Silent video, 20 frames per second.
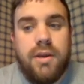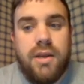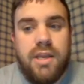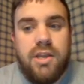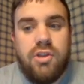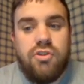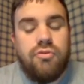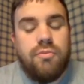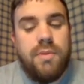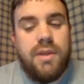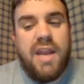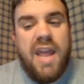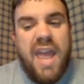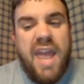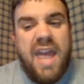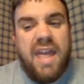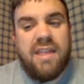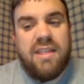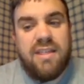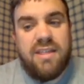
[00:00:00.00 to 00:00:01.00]
Each minute
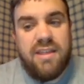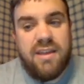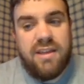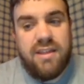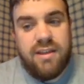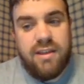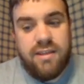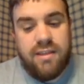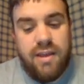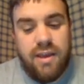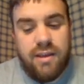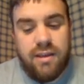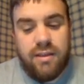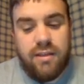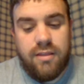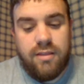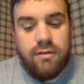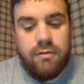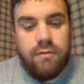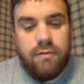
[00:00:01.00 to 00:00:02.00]
has 60
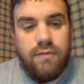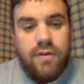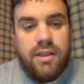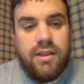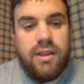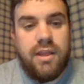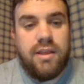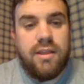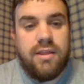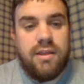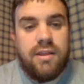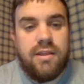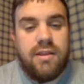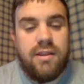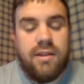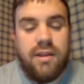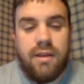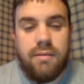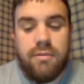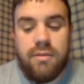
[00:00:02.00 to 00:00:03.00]
seconds. So if I take 60
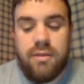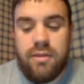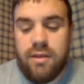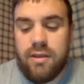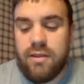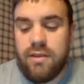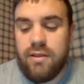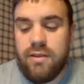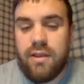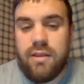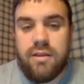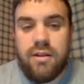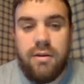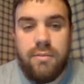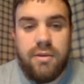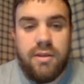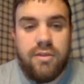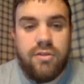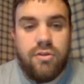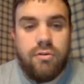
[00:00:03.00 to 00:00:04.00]
times 60, that's going to
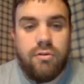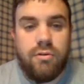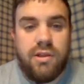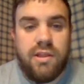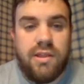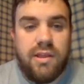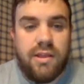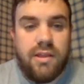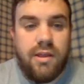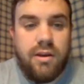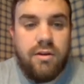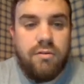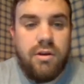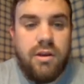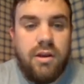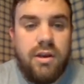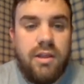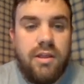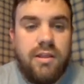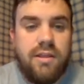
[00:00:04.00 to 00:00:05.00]
be
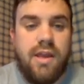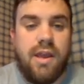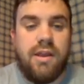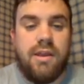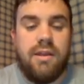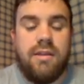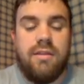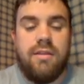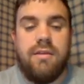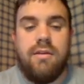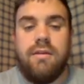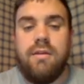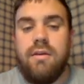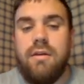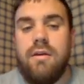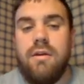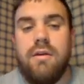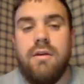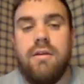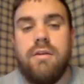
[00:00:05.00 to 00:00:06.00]
3,600 seconds.
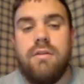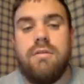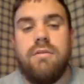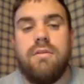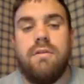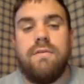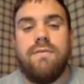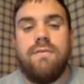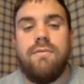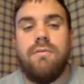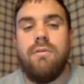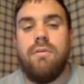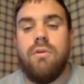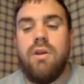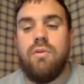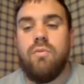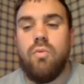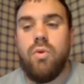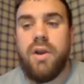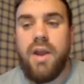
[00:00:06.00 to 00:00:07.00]
So therefore,
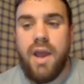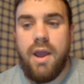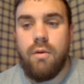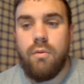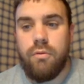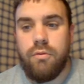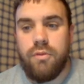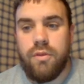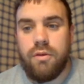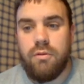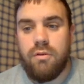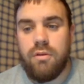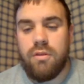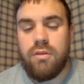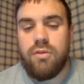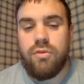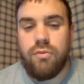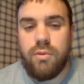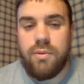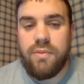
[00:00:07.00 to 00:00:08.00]
in 1 hour, there is
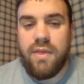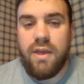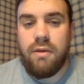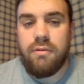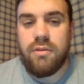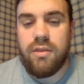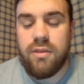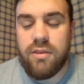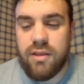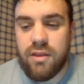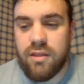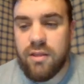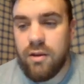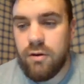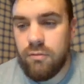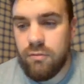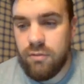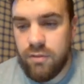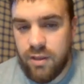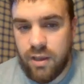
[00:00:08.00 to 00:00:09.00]

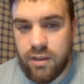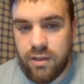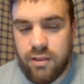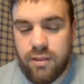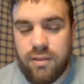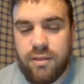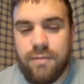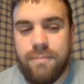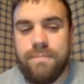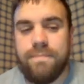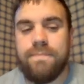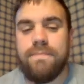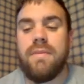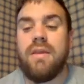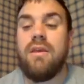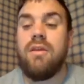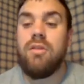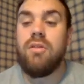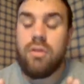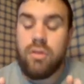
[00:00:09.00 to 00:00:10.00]
3,600 seconds.
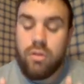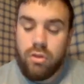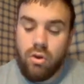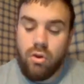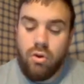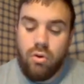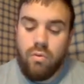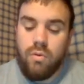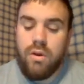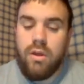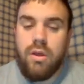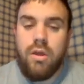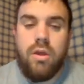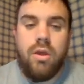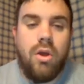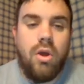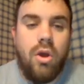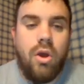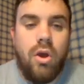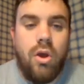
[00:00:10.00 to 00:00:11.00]
So
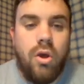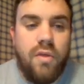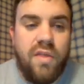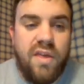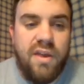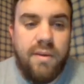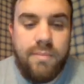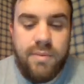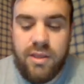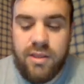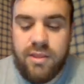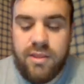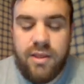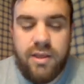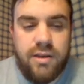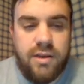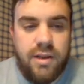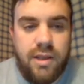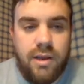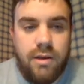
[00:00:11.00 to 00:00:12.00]
all that being
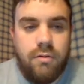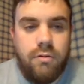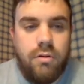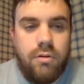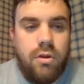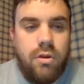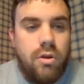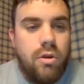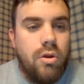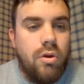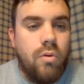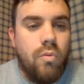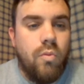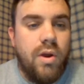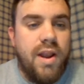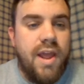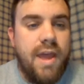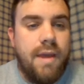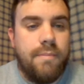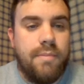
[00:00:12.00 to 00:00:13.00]
said now, what
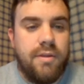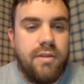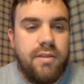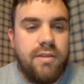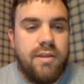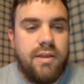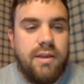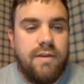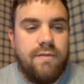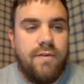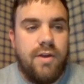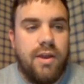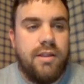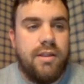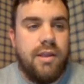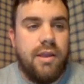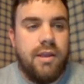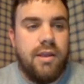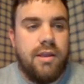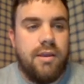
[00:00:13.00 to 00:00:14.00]
happens if I
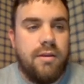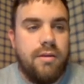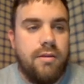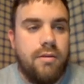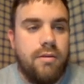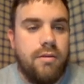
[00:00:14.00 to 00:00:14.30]
take